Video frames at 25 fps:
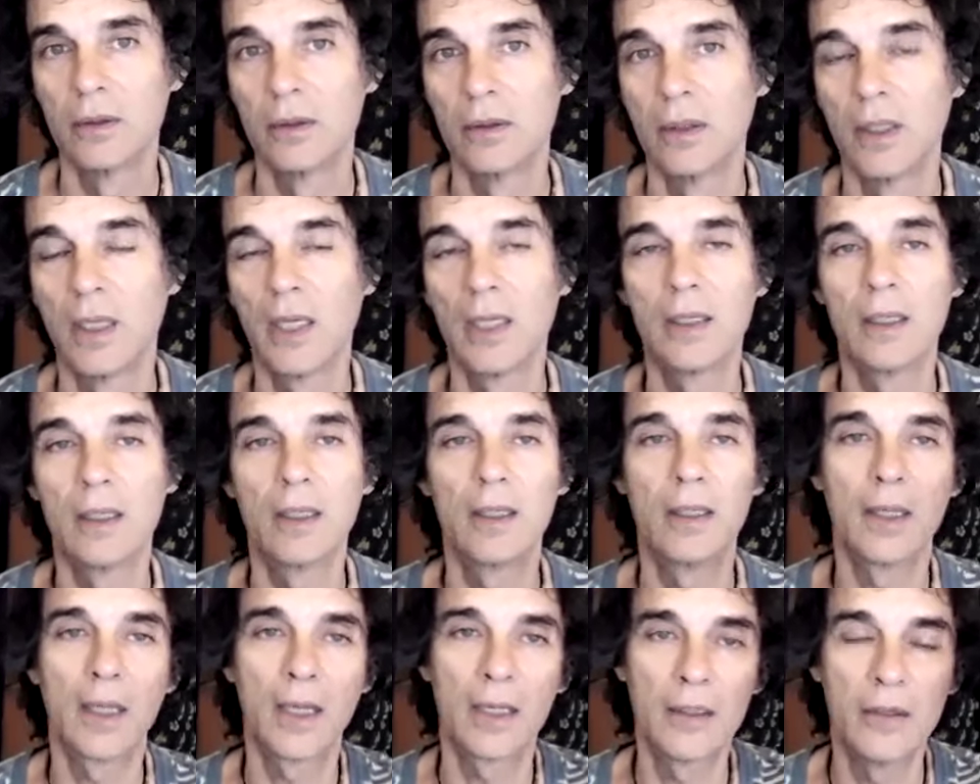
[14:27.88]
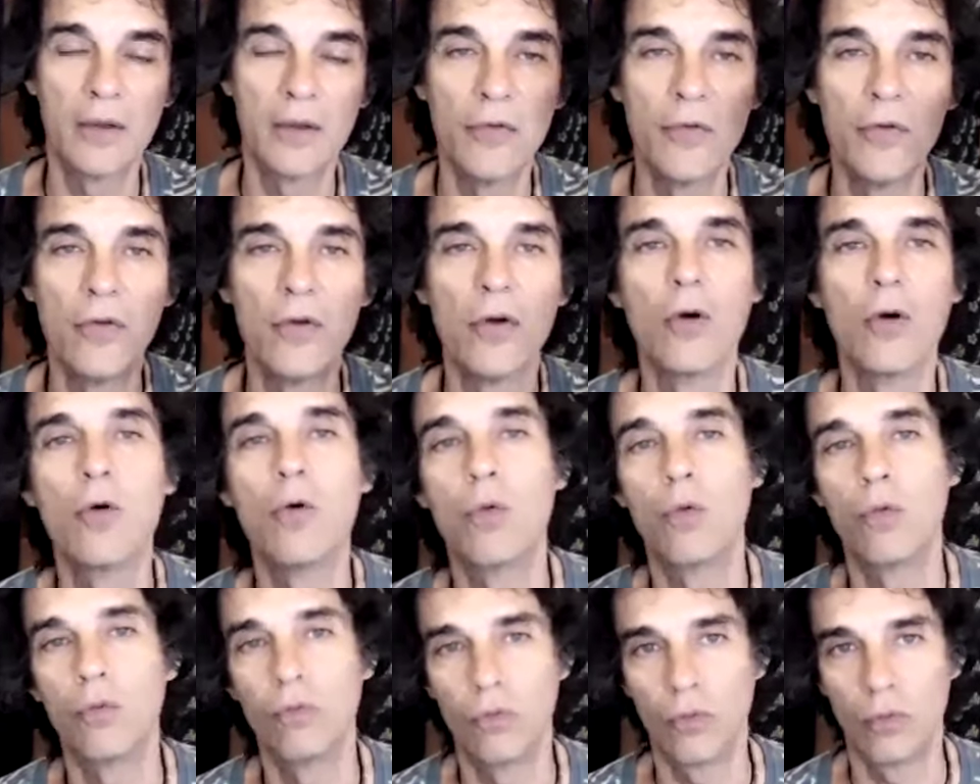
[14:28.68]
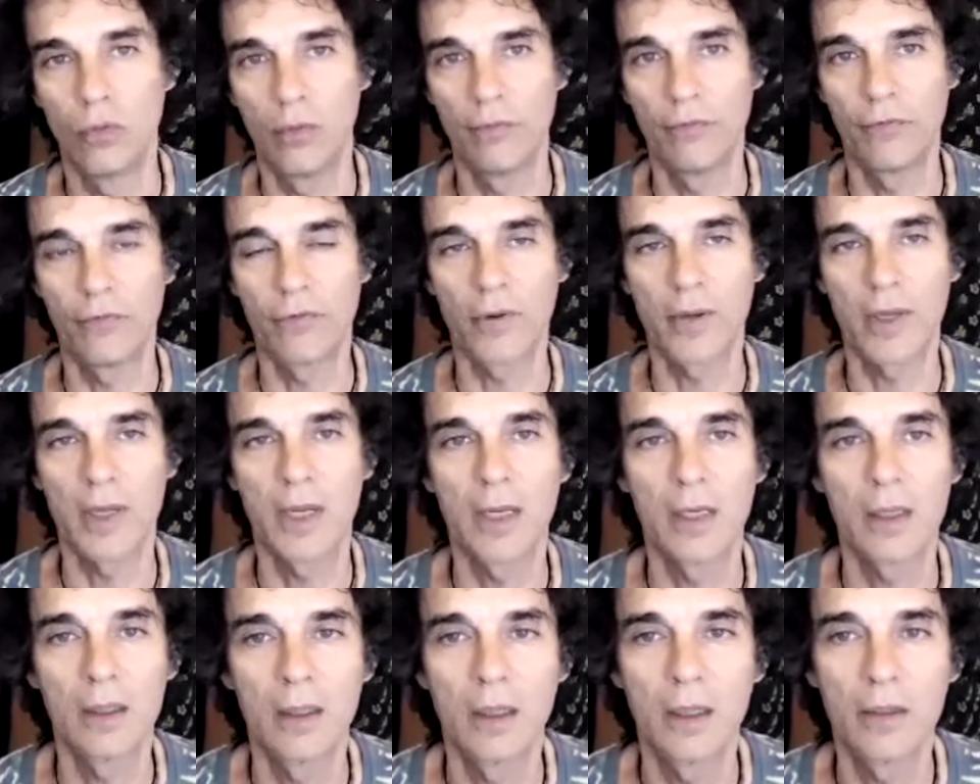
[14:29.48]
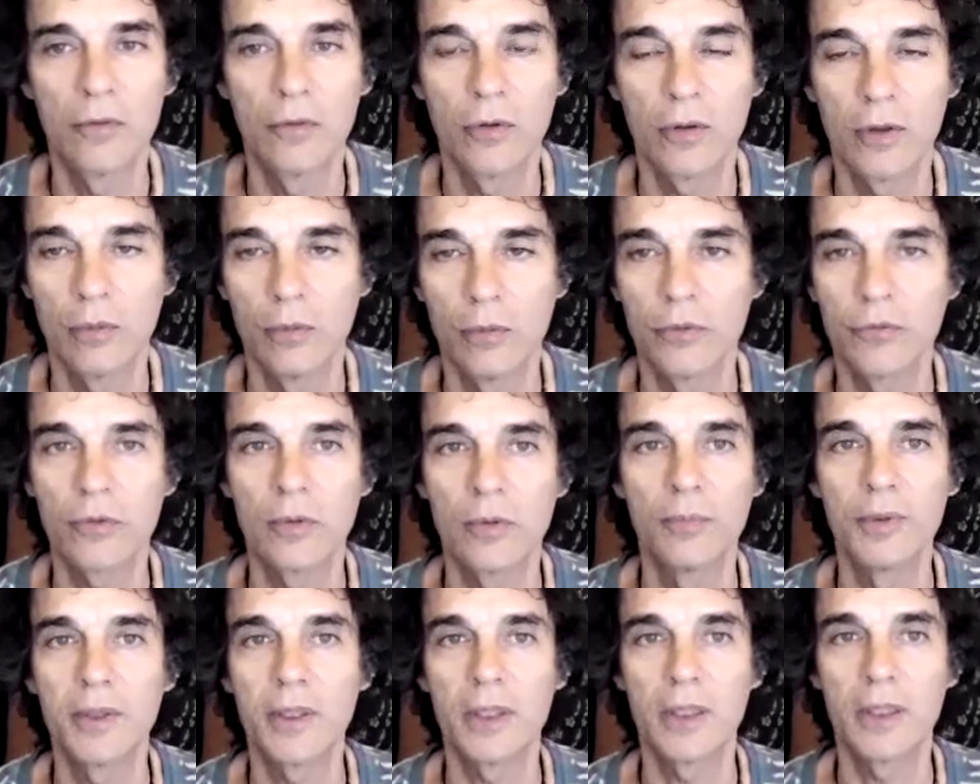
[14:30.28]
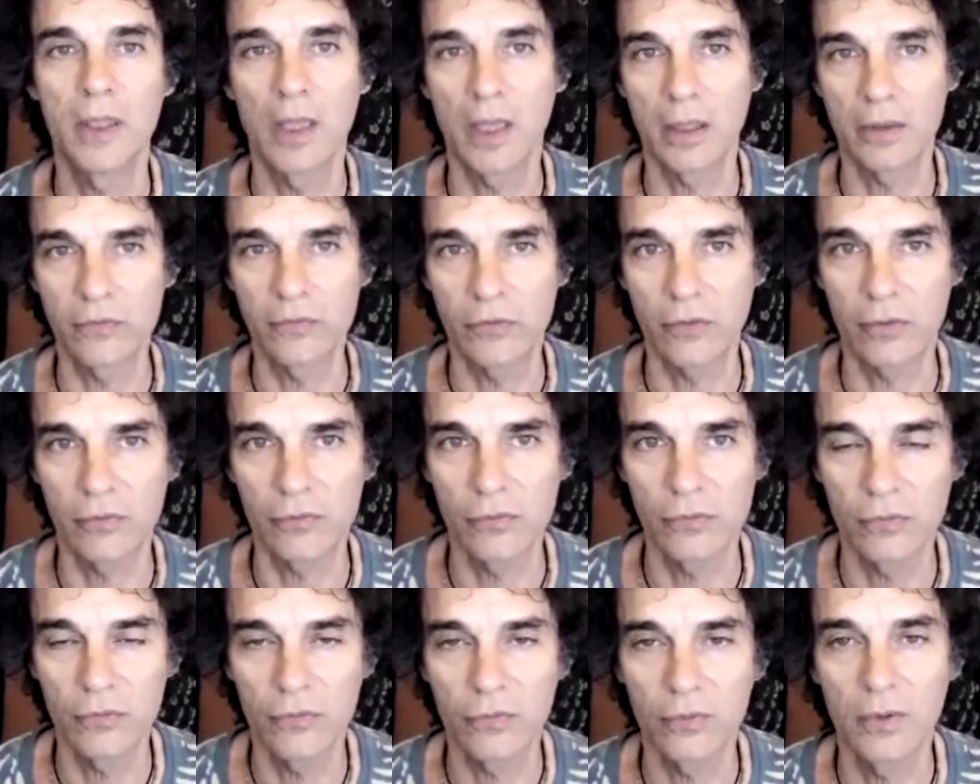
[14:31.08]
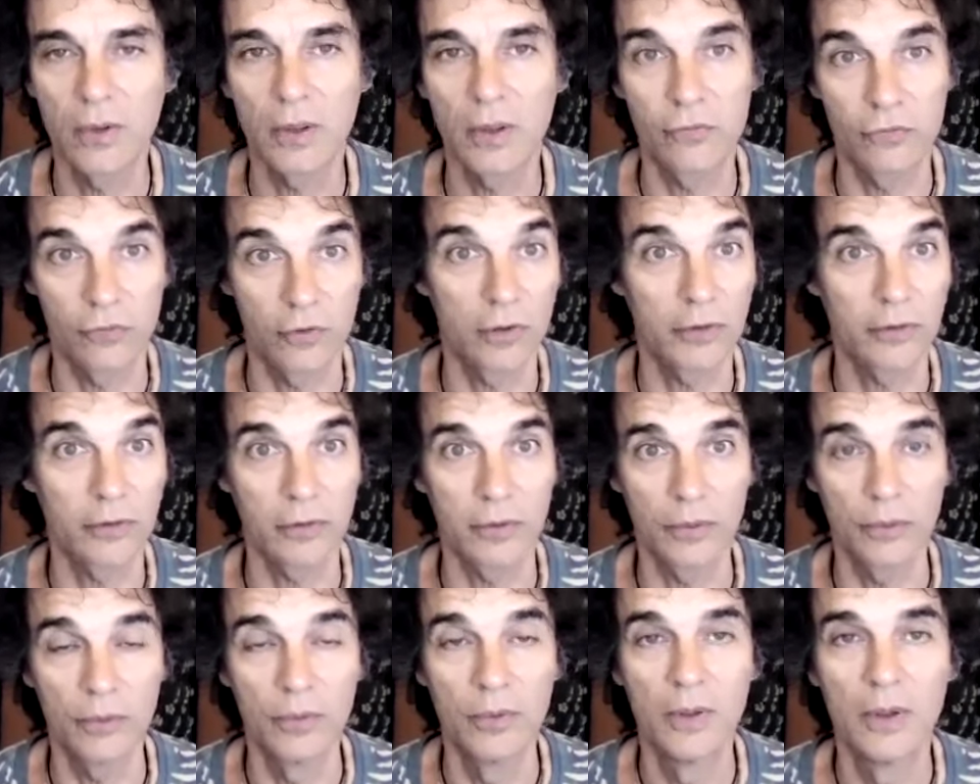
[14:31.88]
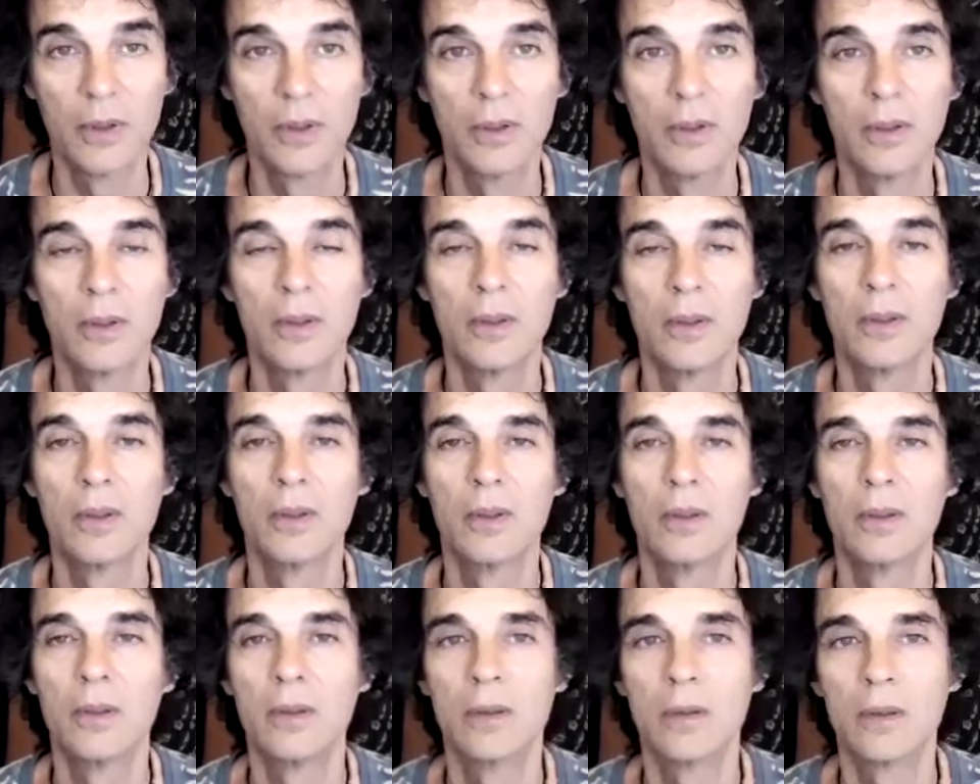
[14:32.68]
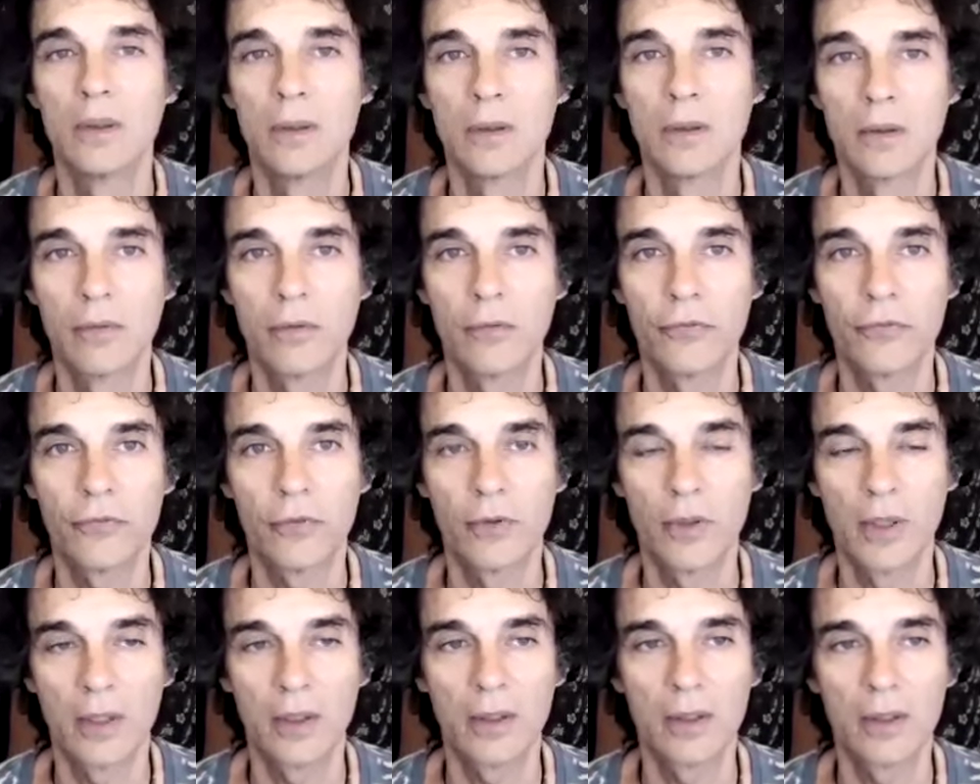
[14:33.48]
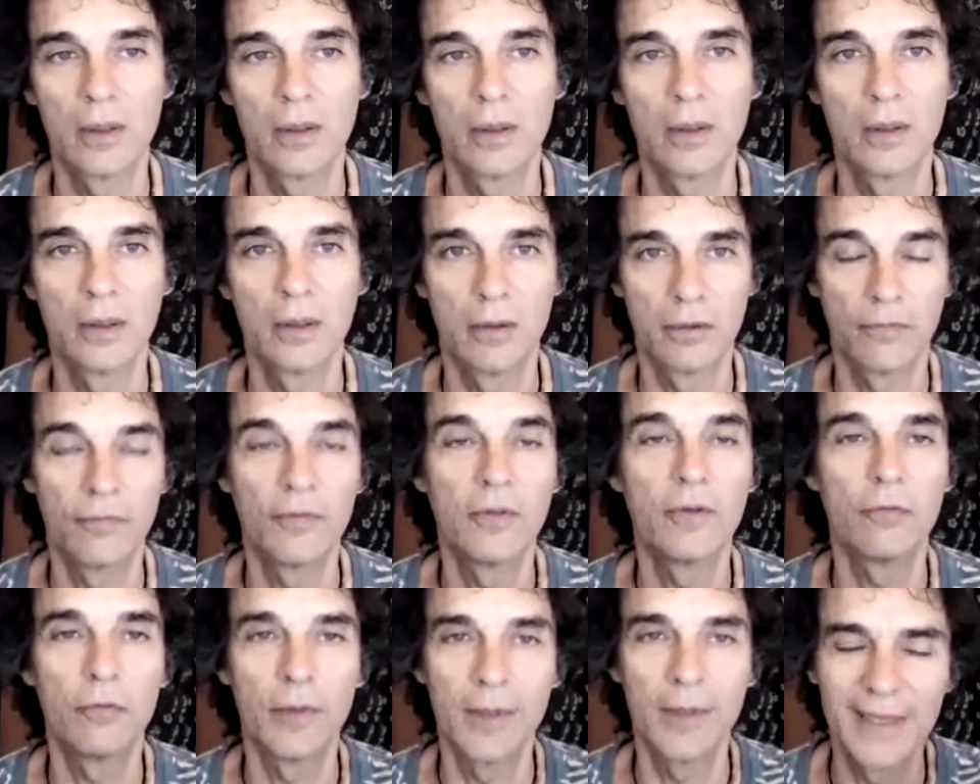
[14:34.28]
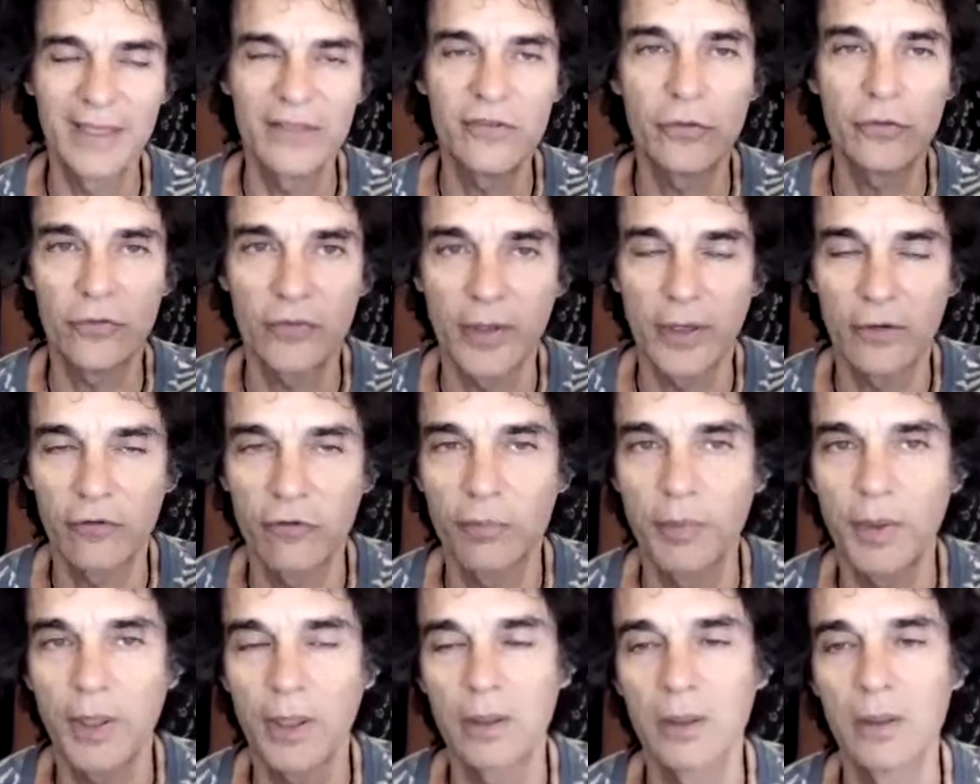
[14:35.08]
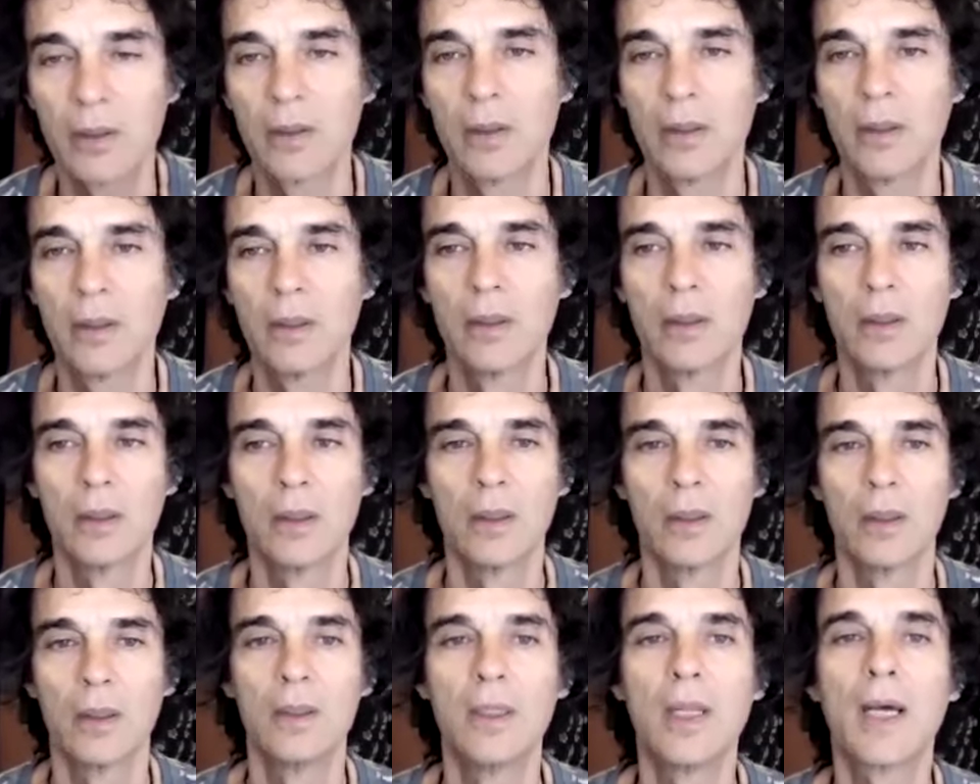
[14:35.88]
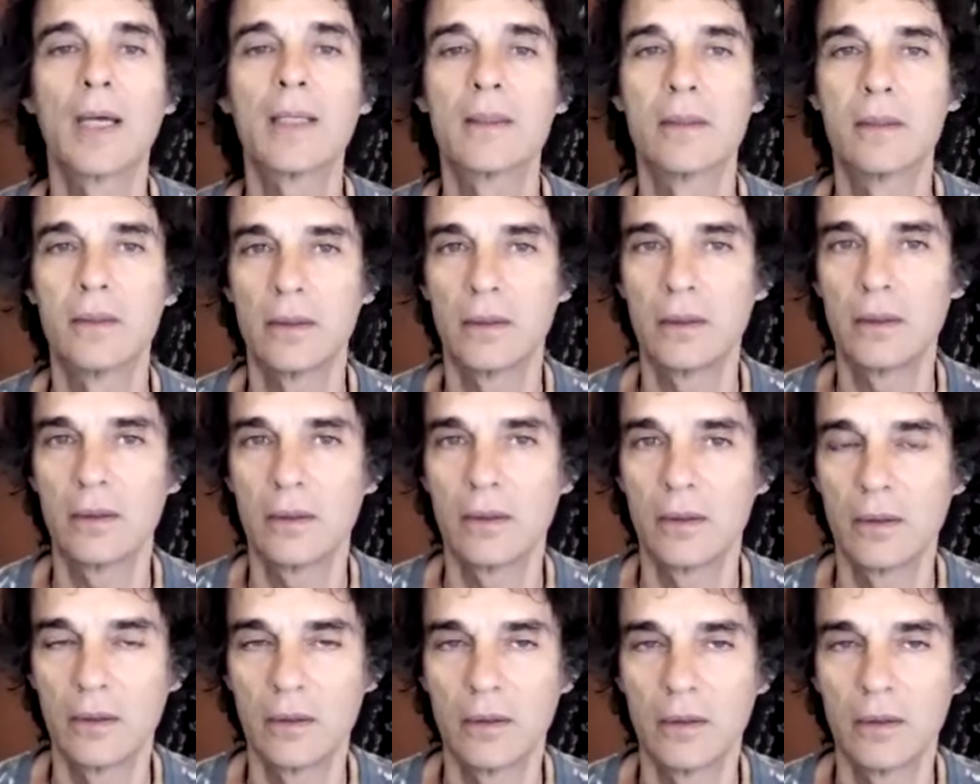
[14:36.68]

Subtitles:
and had no room for that. I thought it was complete nonsense. I still do. Christianity, the religious aspect, not the